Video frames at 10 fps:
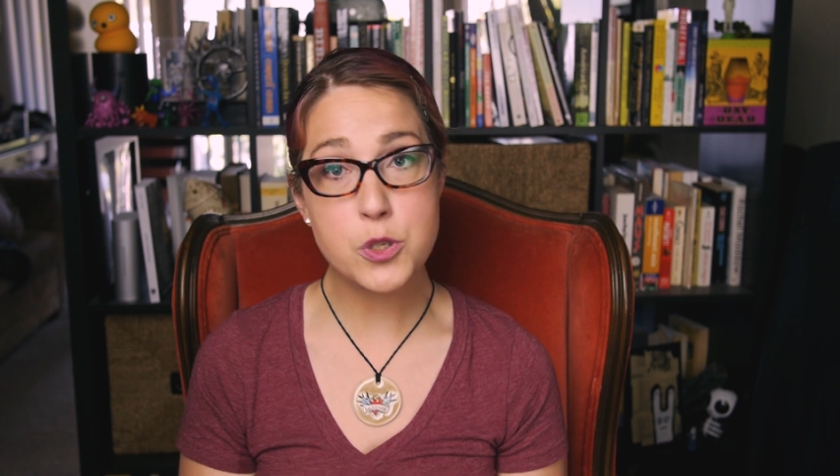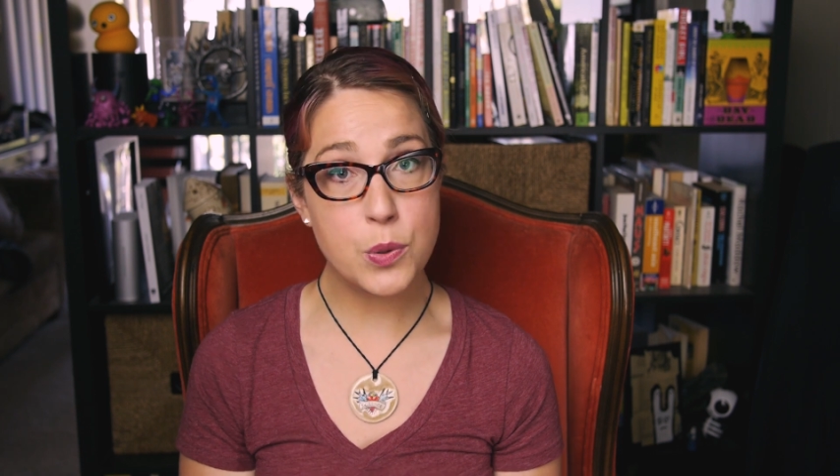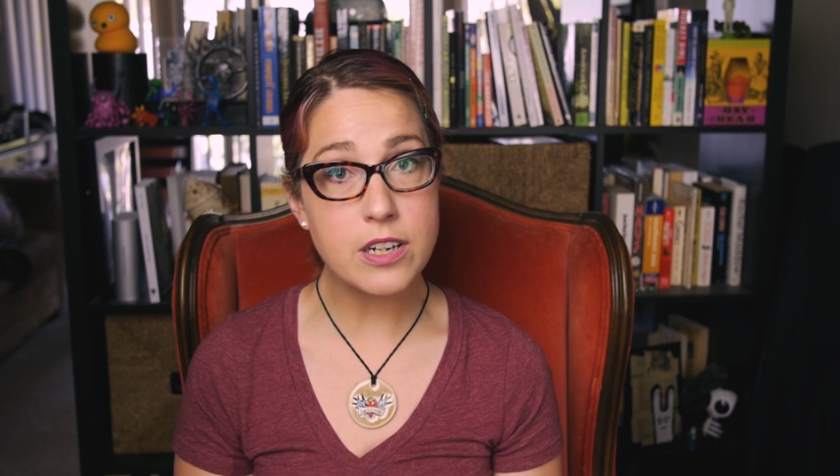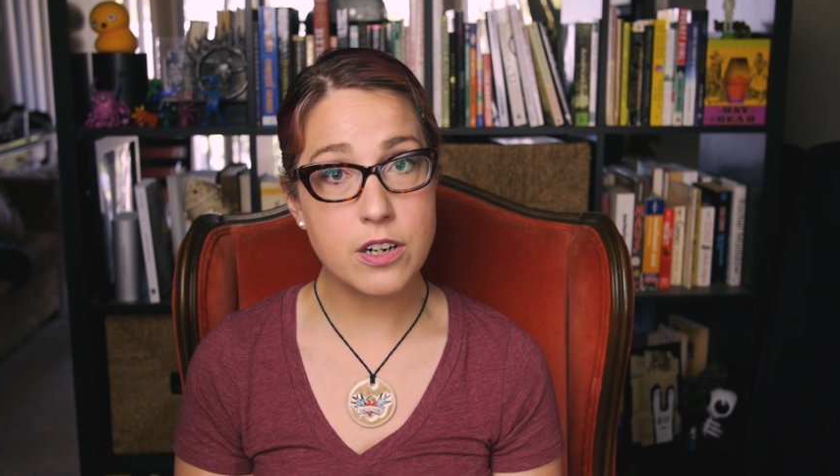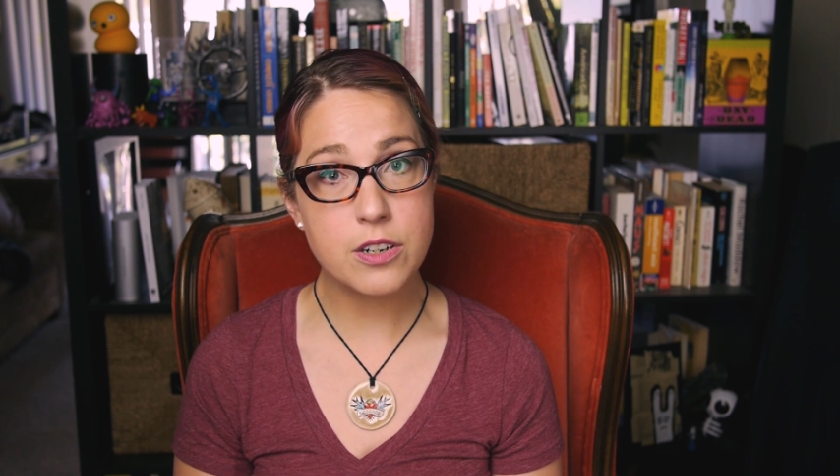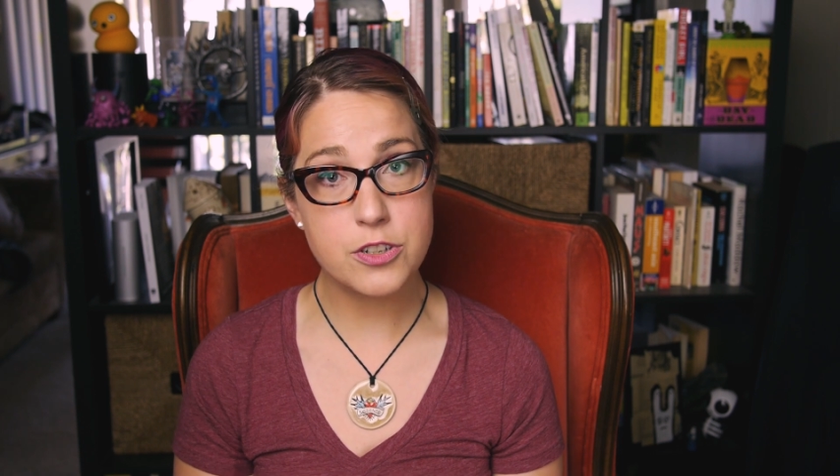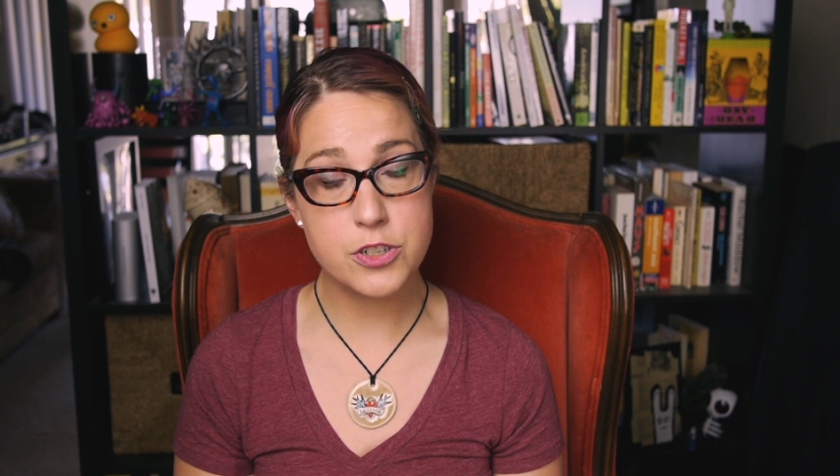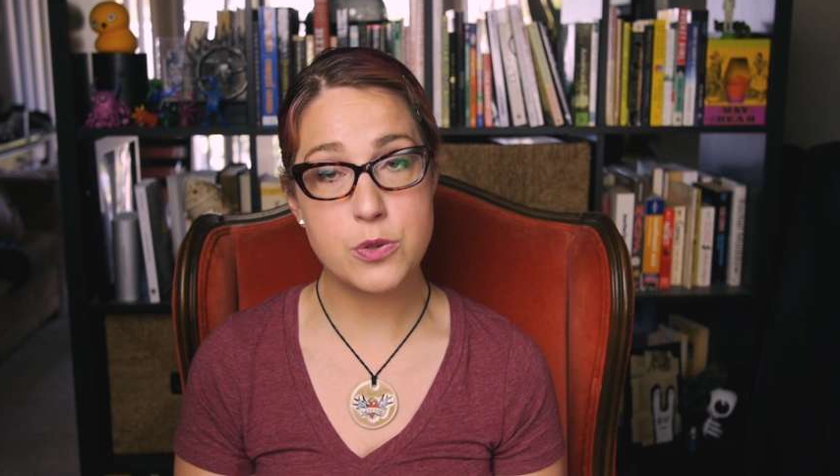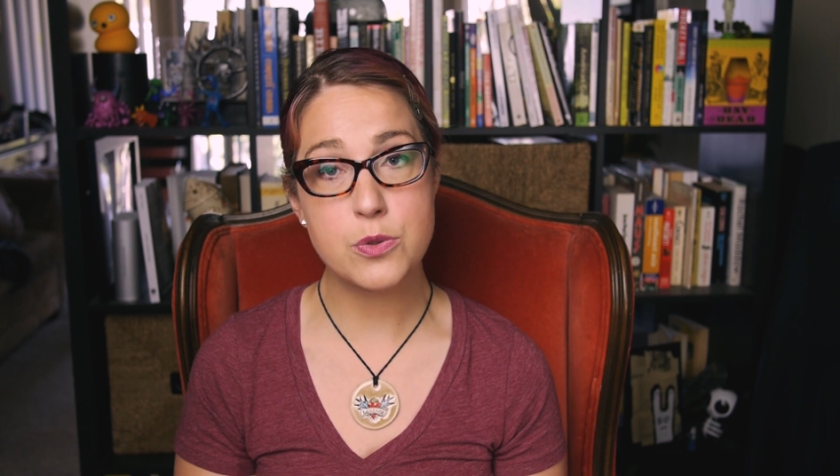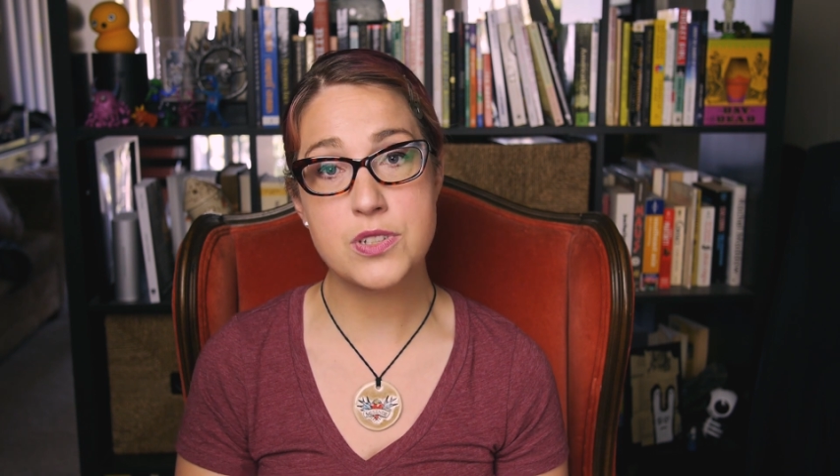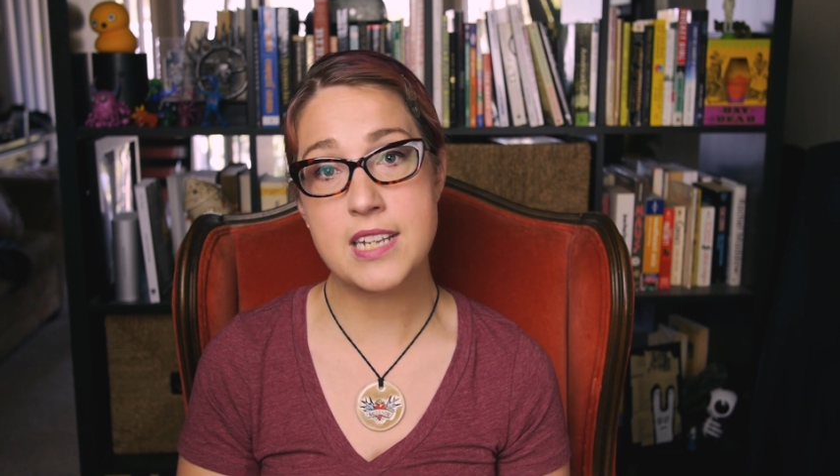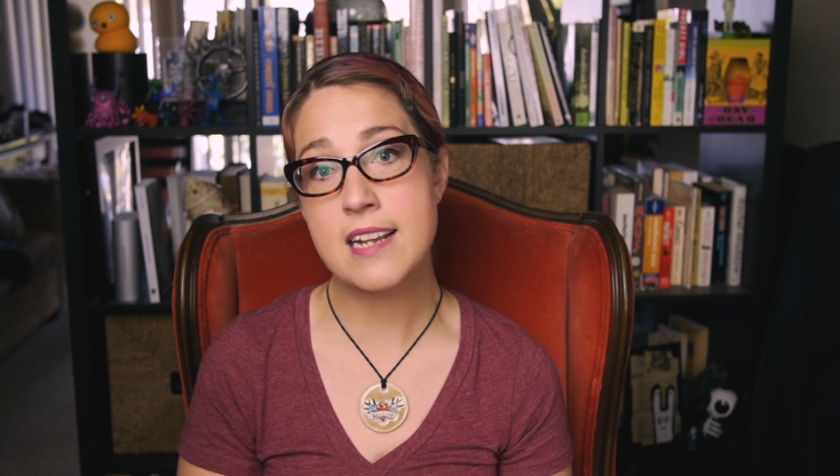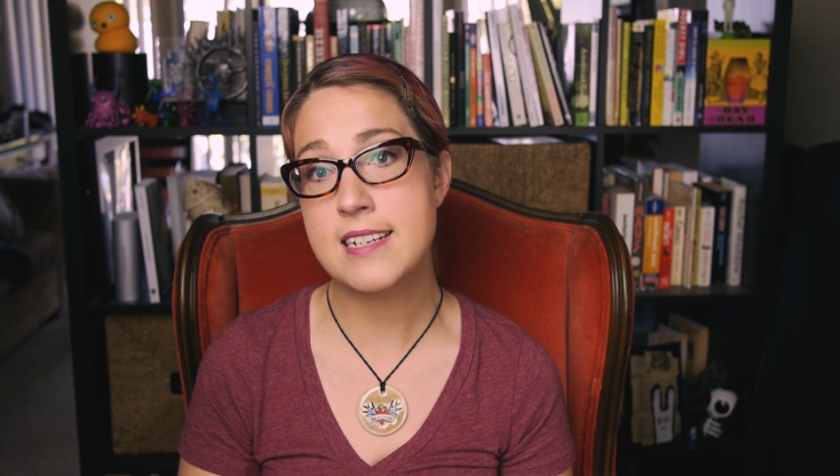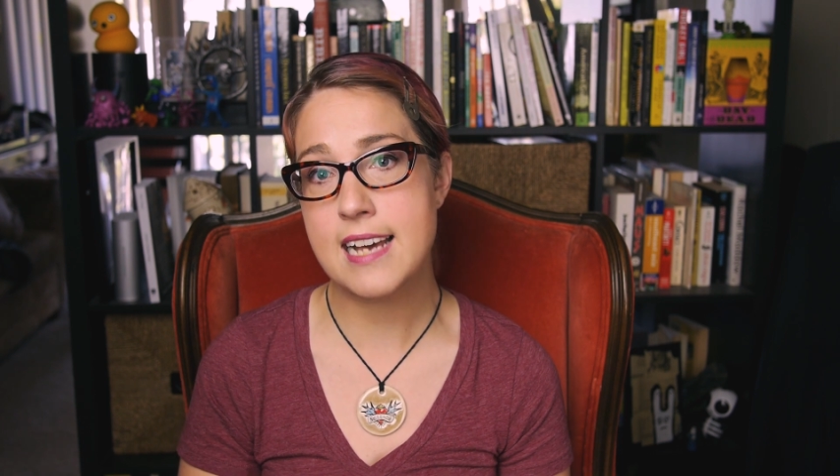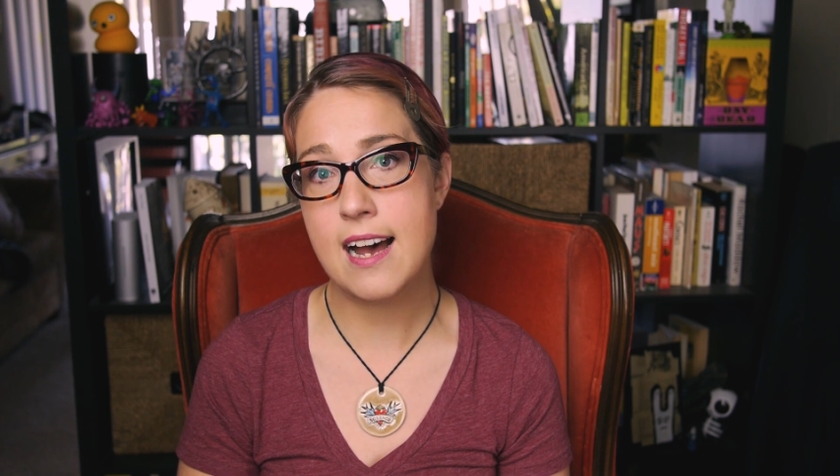Twitter to
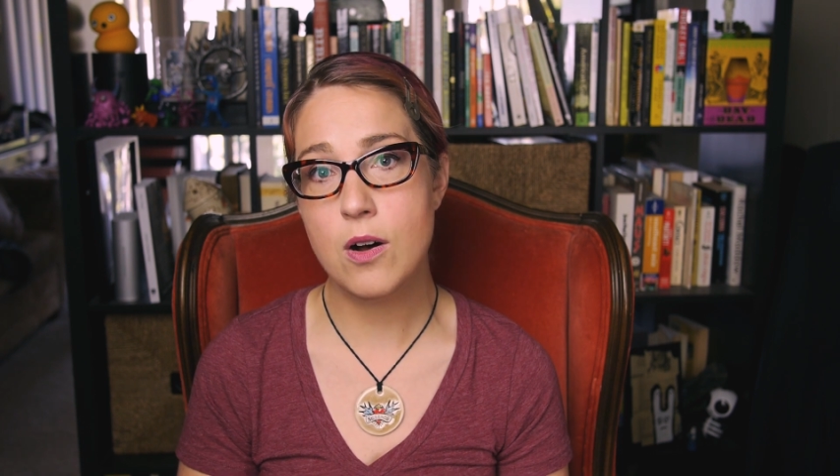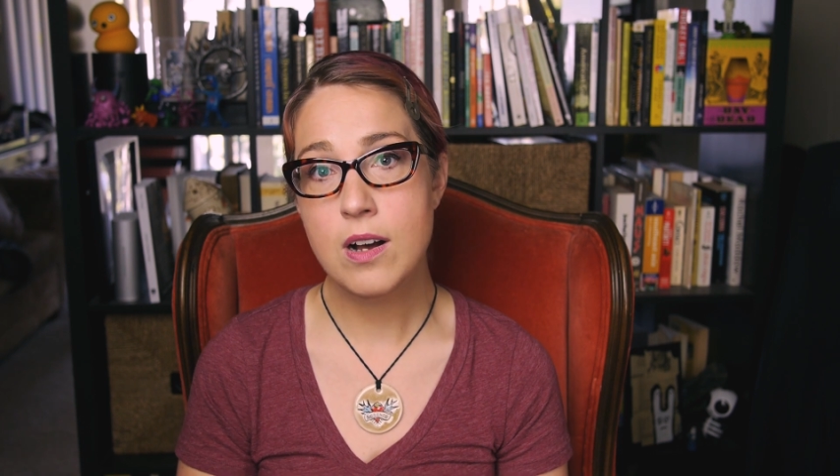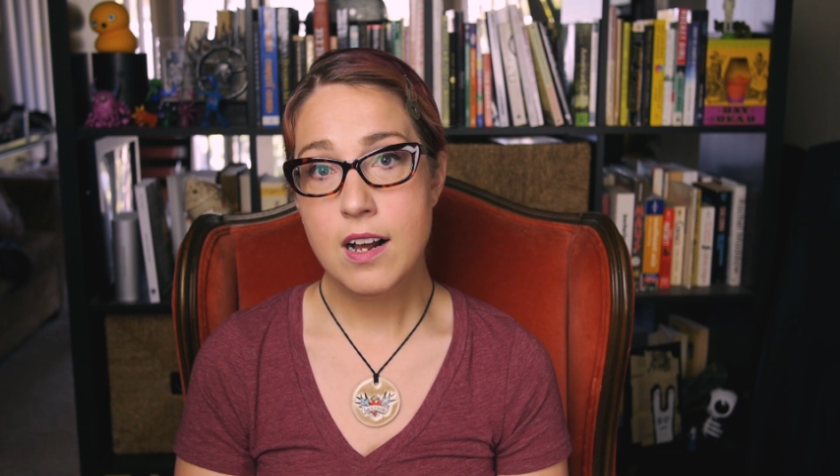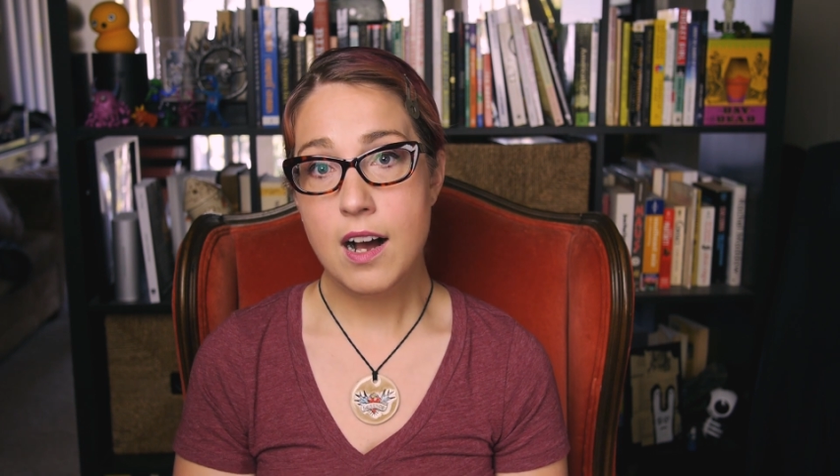send out